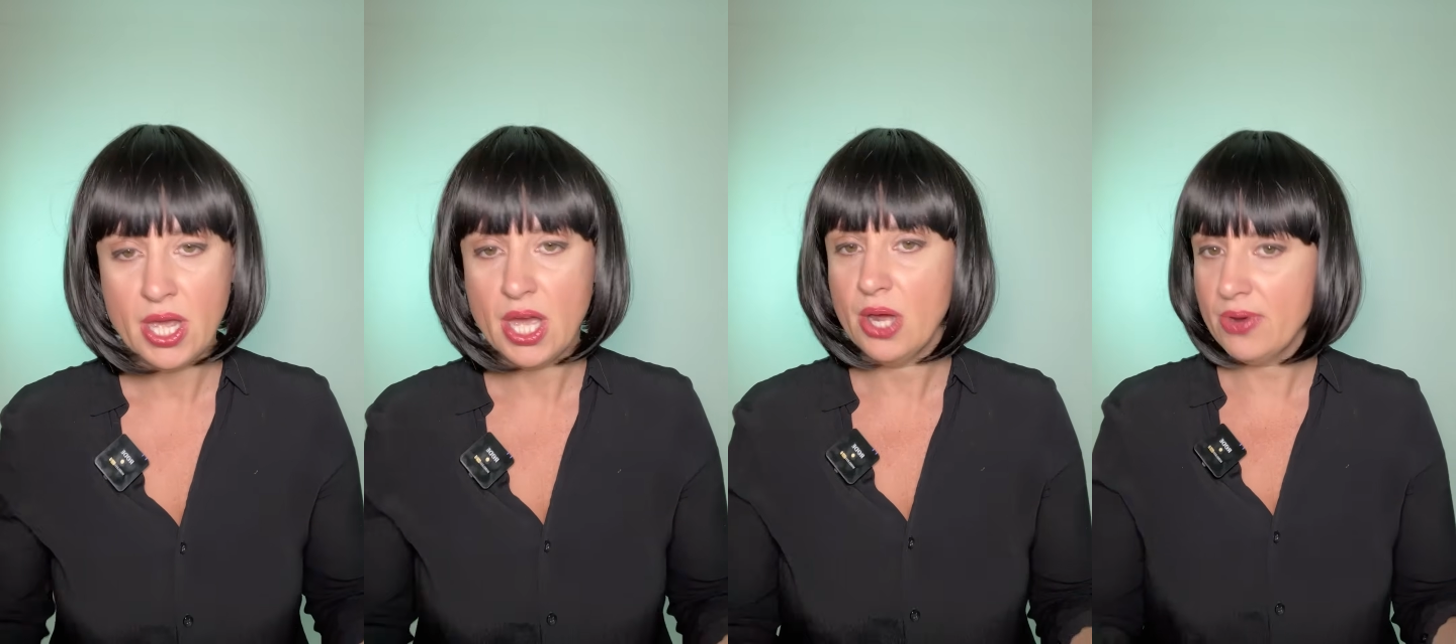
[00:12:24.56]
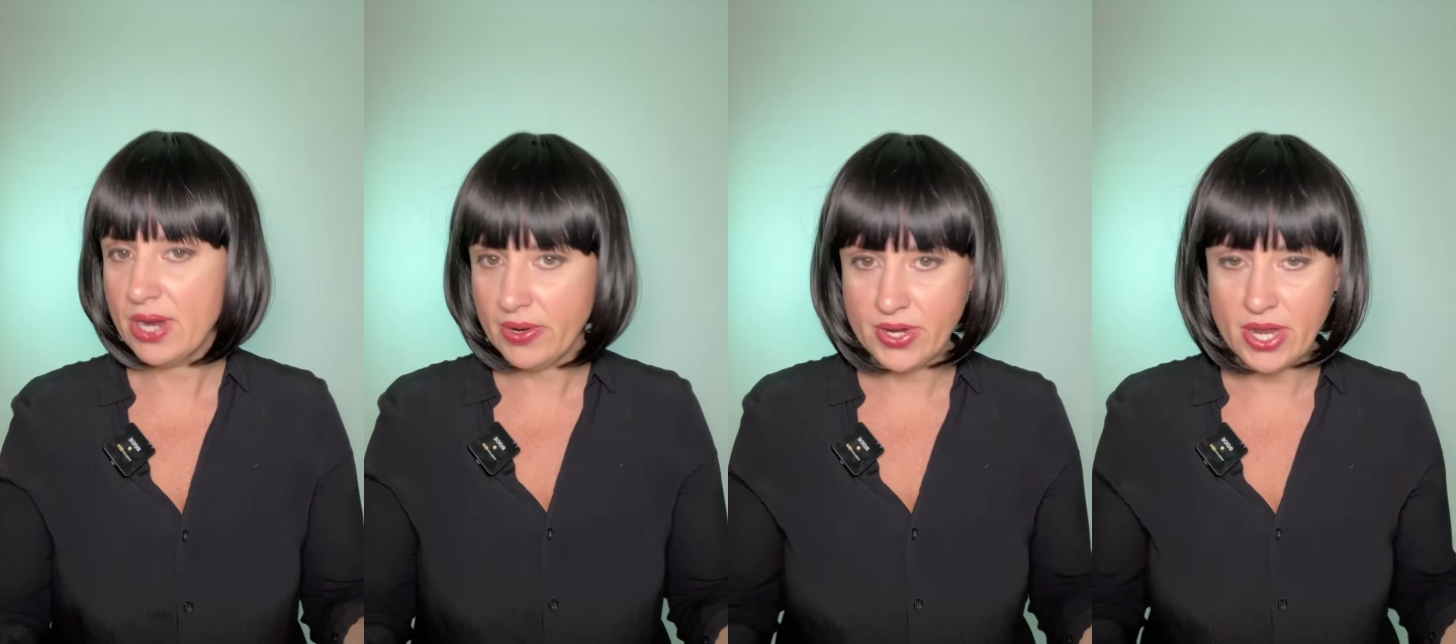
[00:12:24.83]

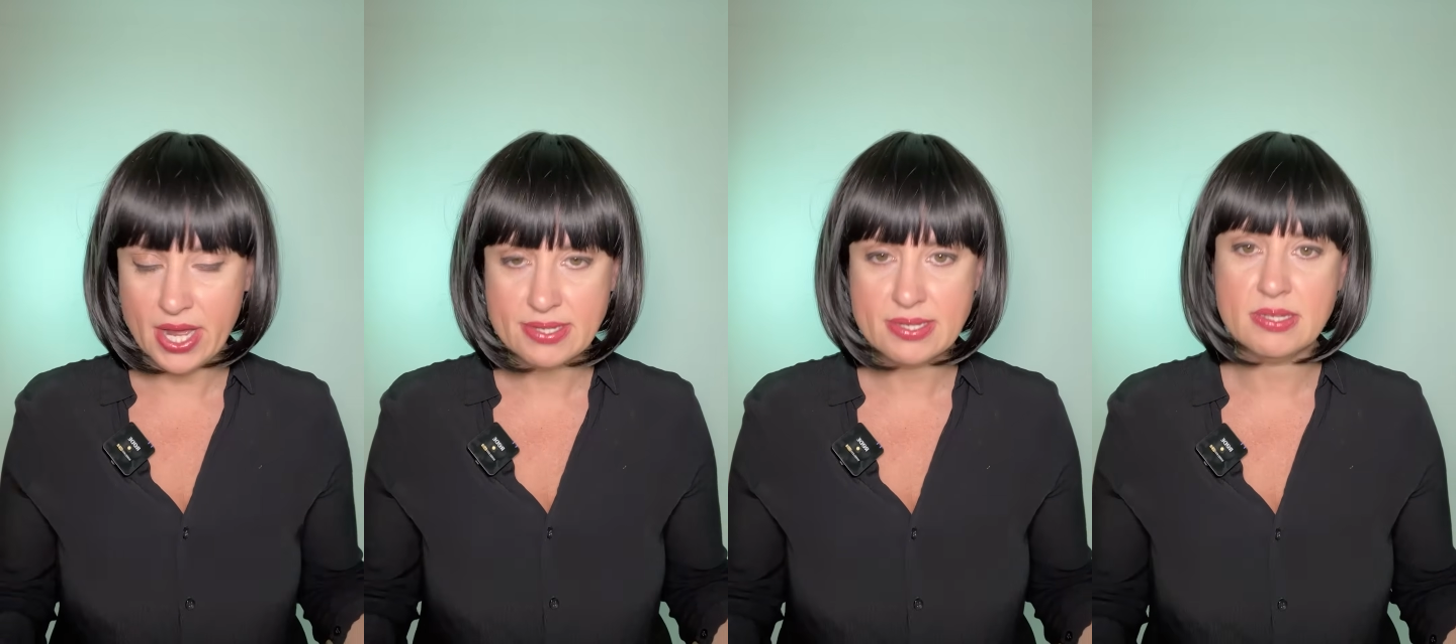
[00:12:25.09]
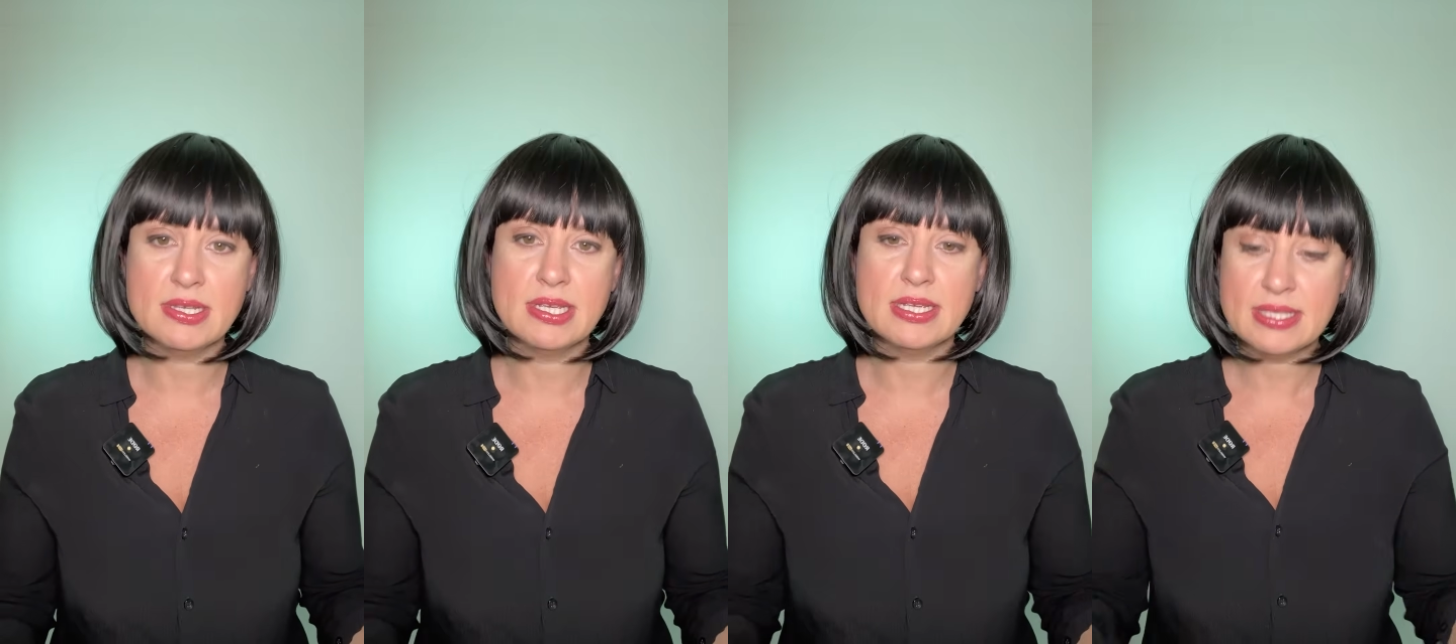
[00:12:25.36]
around
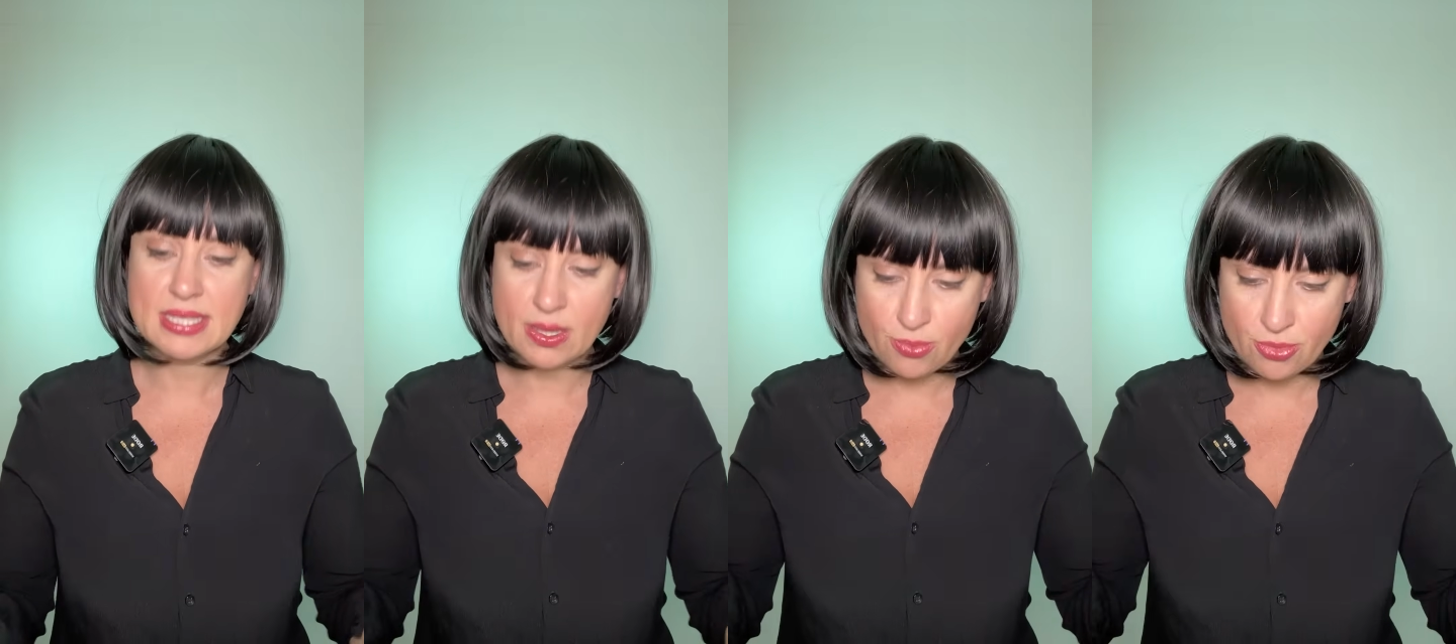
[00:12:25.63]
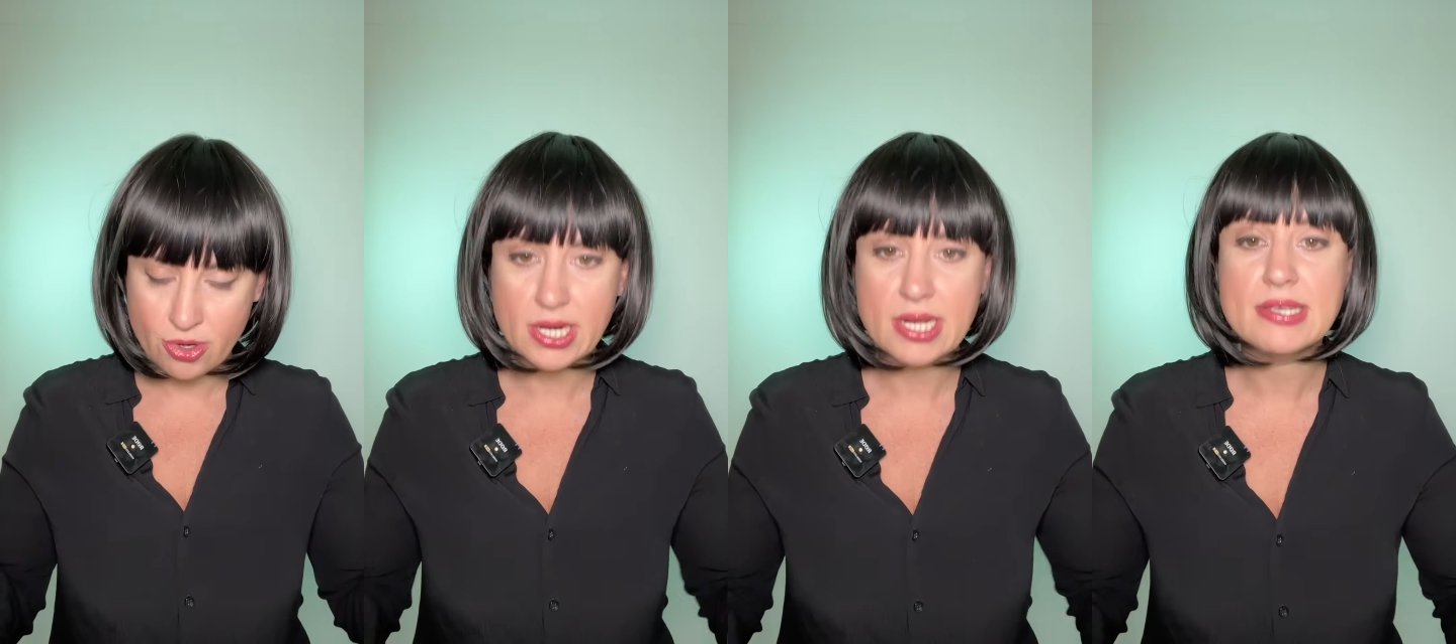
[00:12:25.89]
narcissists. They
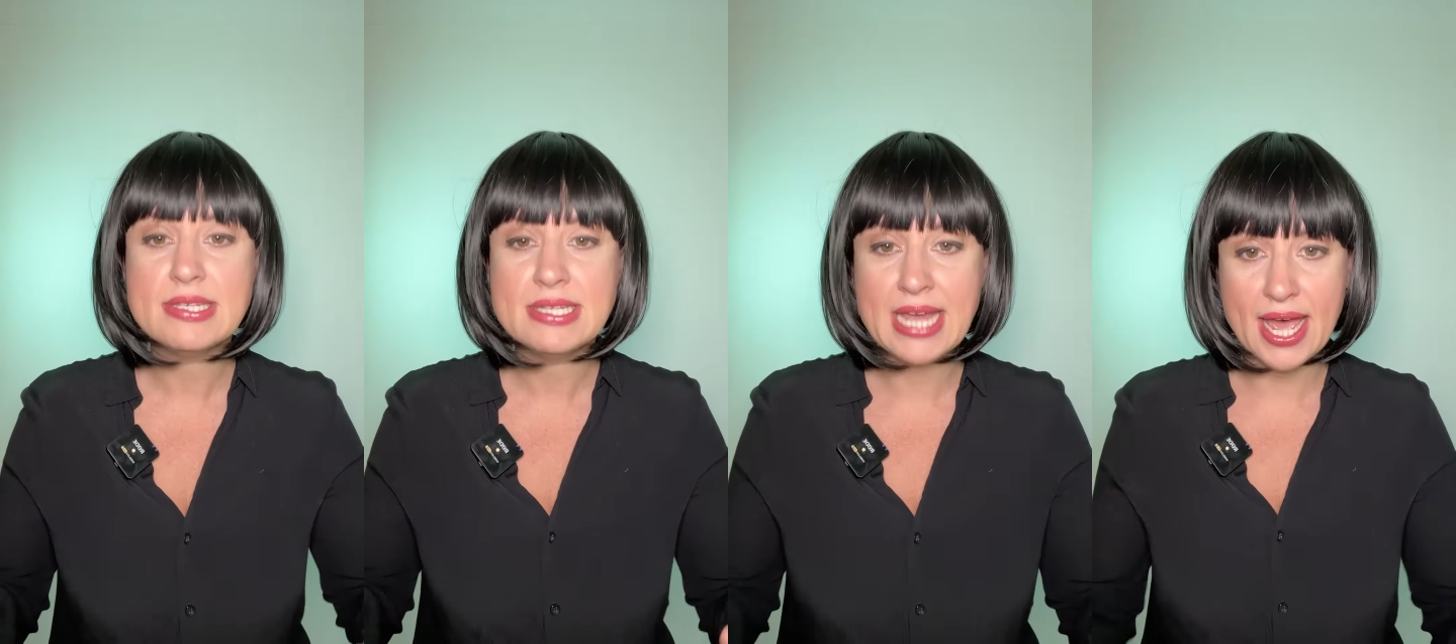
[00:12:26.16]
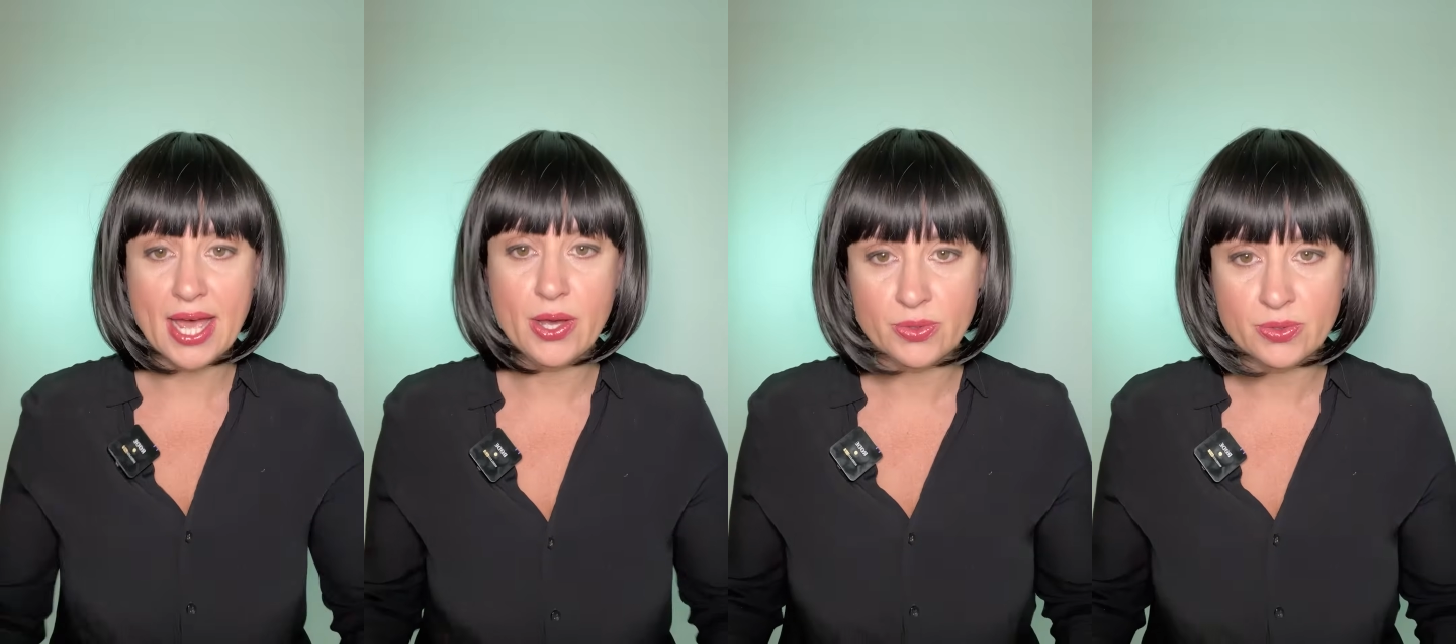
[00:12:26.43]
bring us
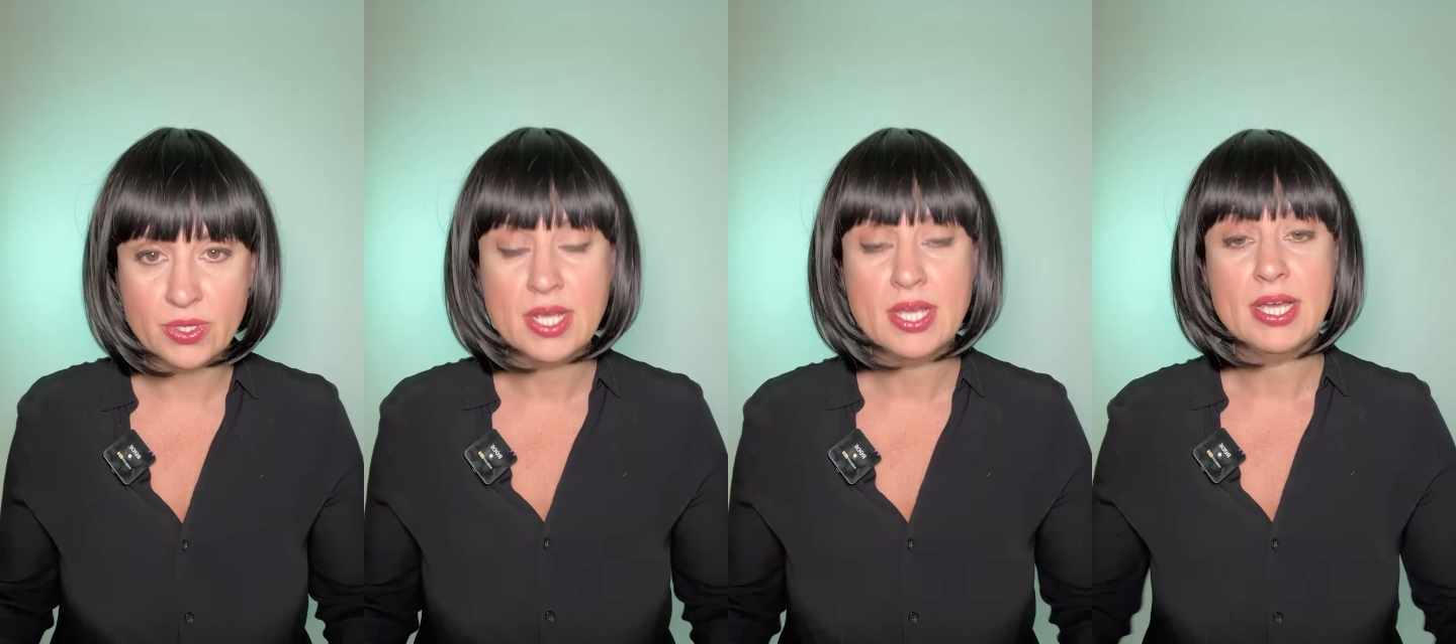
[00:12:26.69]
down